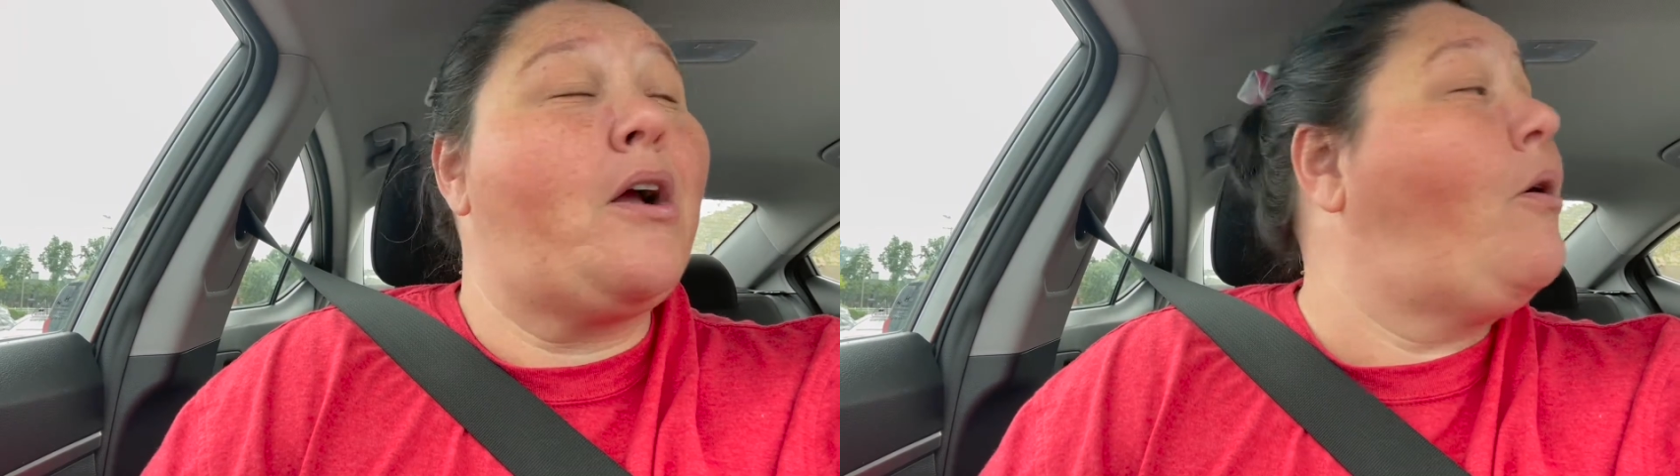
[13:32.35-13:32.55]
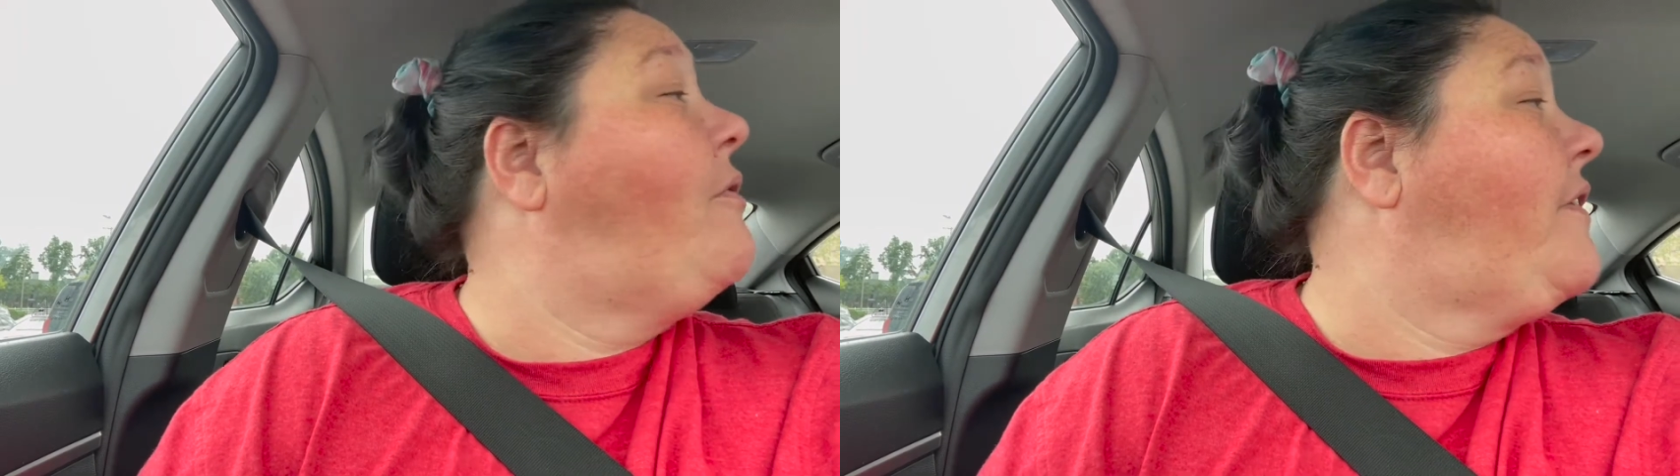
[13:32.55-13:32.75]

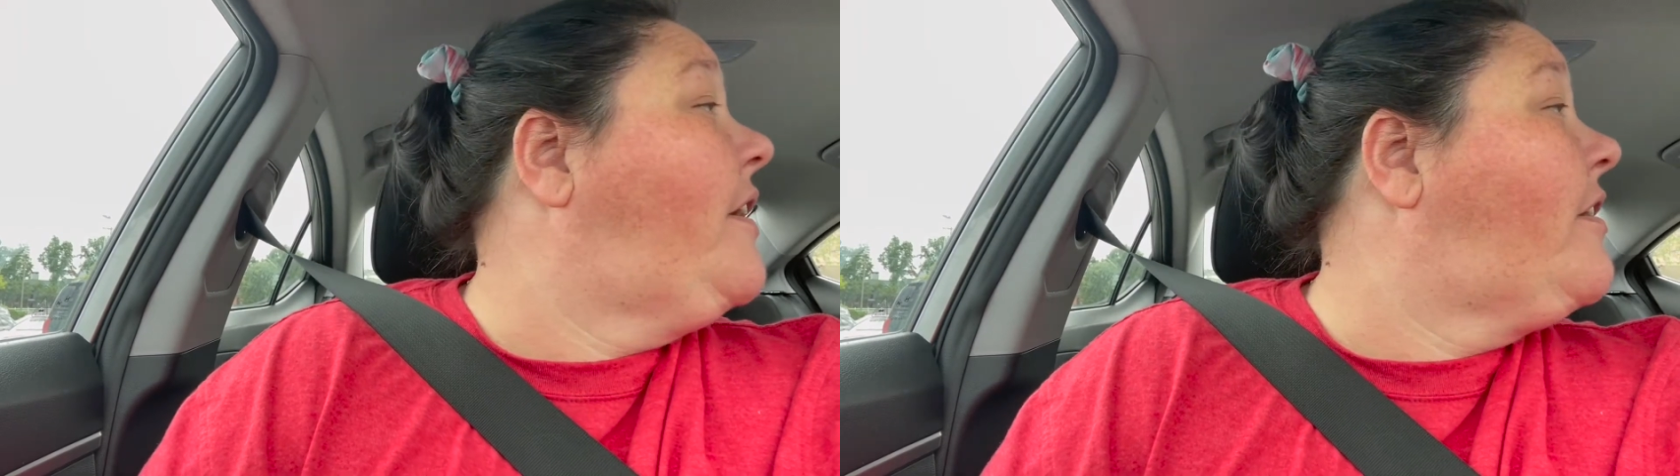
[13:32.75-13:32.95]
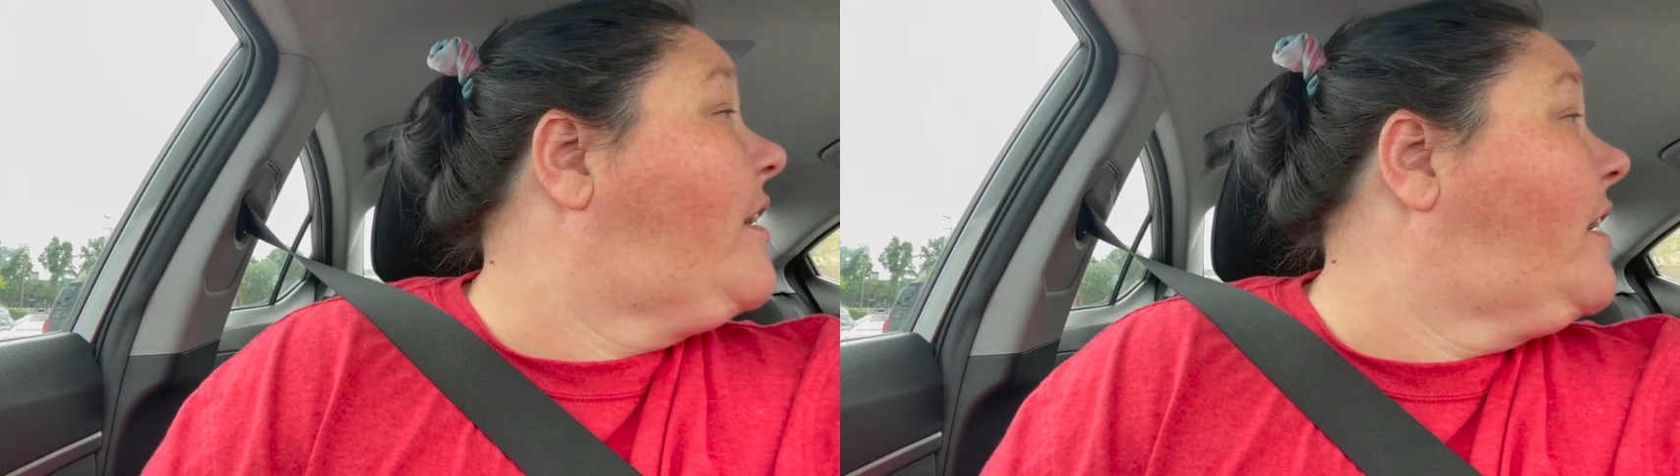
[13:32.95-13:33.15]
go over
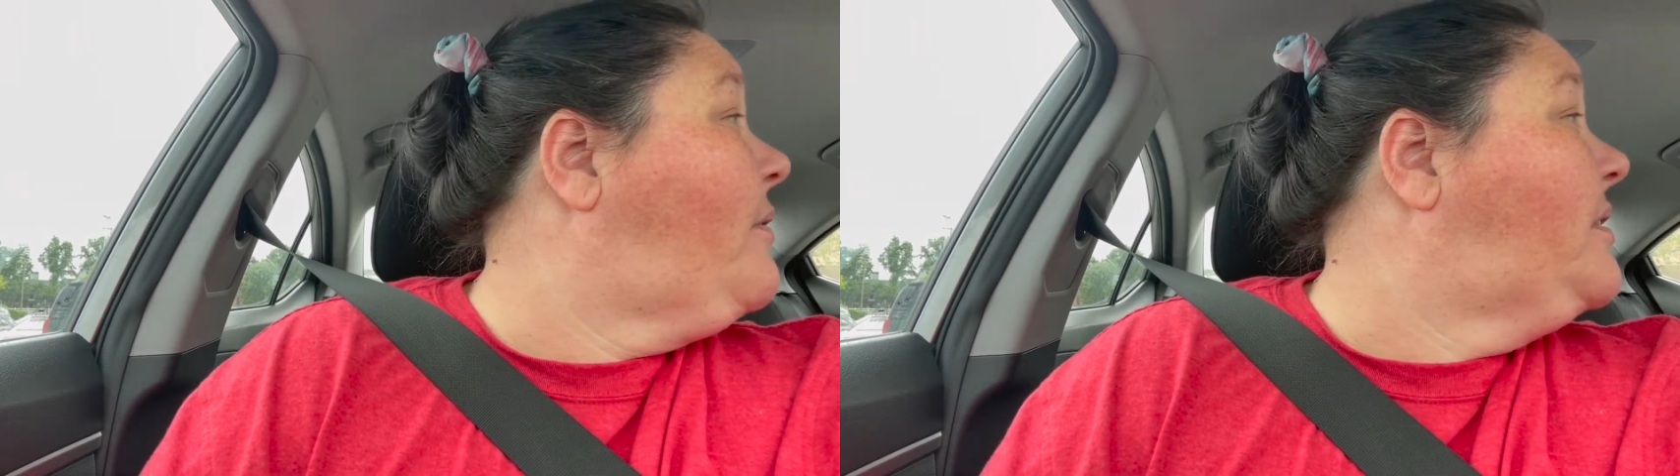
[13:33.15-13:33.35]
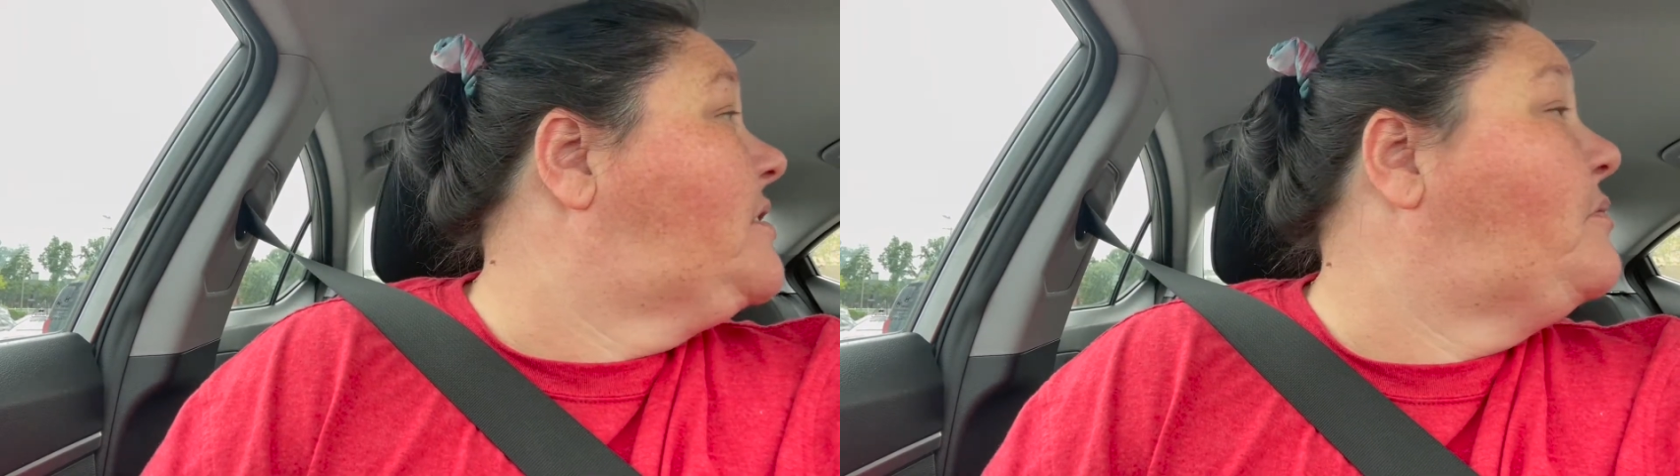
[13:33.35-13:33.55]
here and
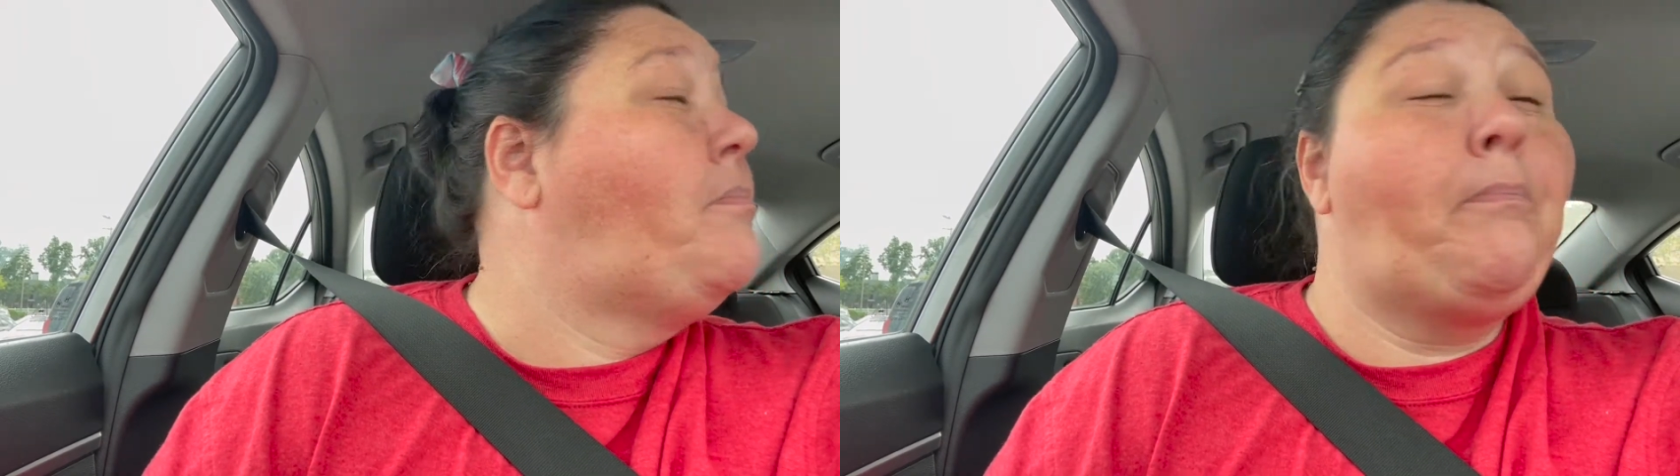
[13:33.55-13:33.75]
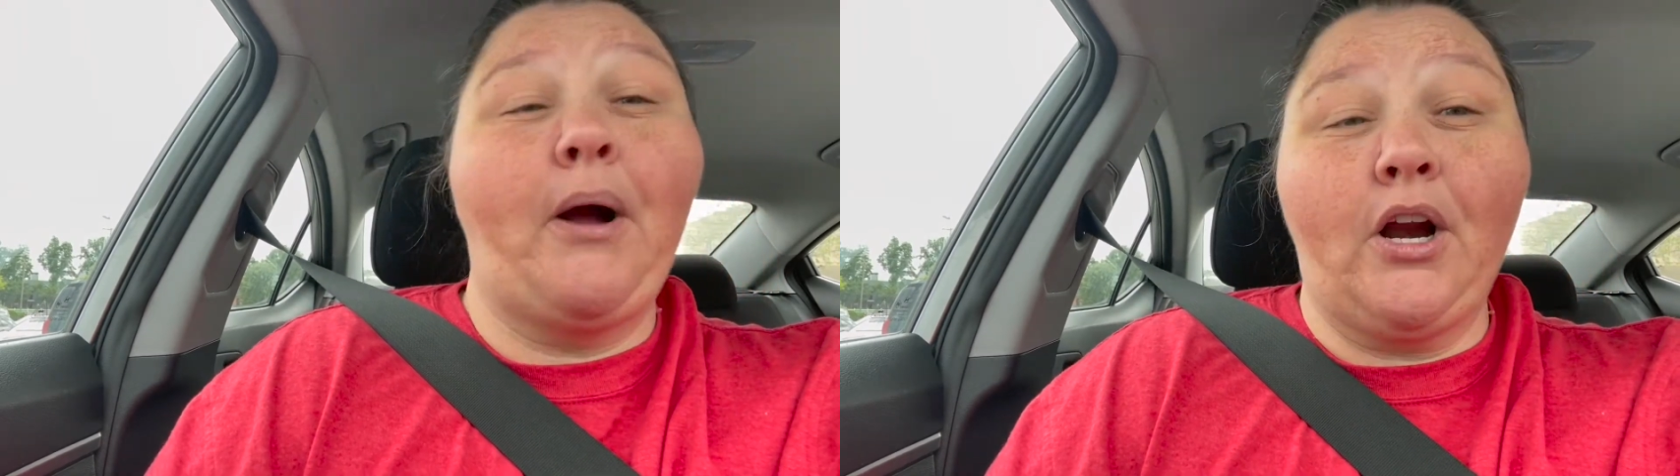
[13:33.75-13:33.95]
go into
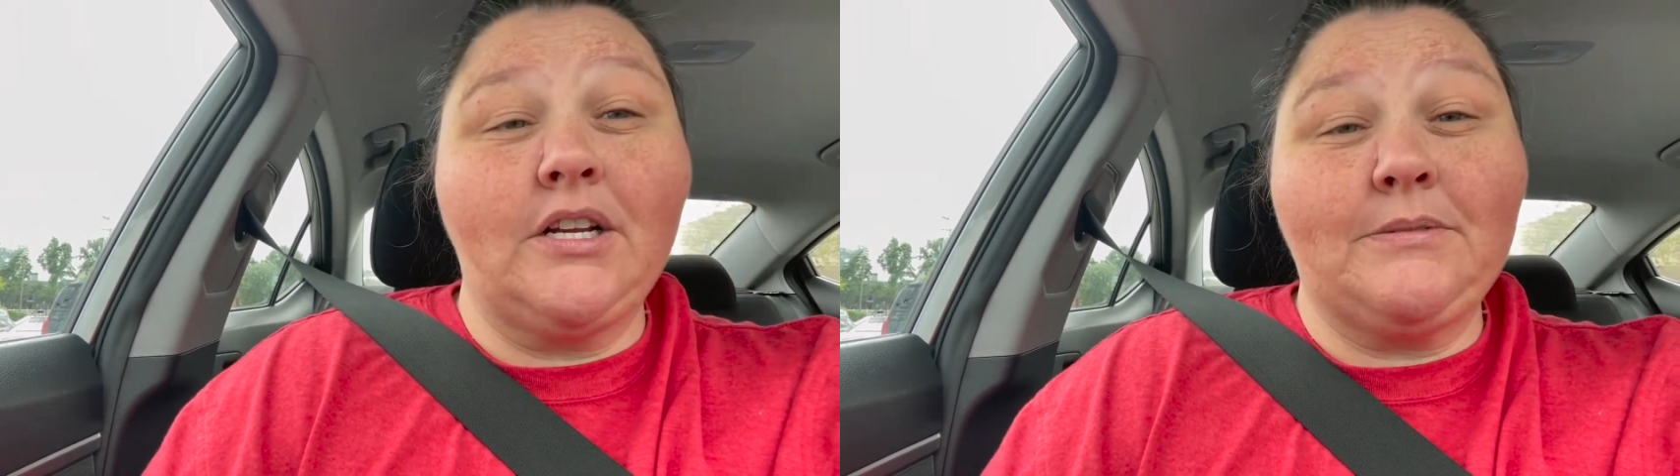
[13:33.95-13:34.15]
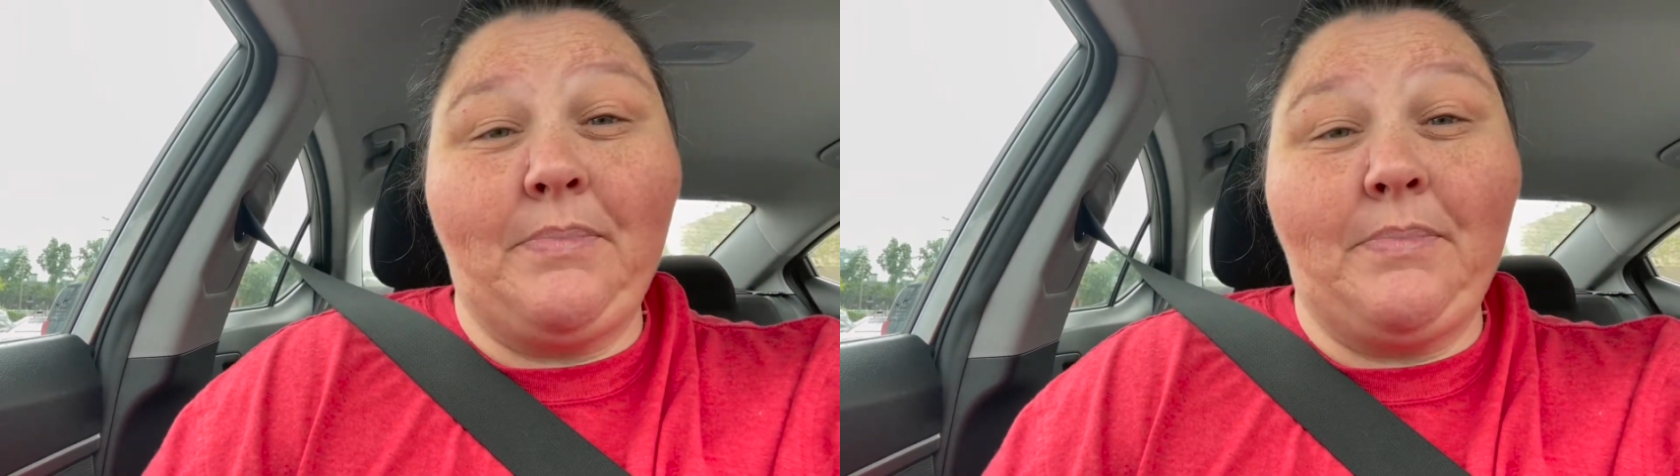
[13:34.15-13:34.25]
Berks,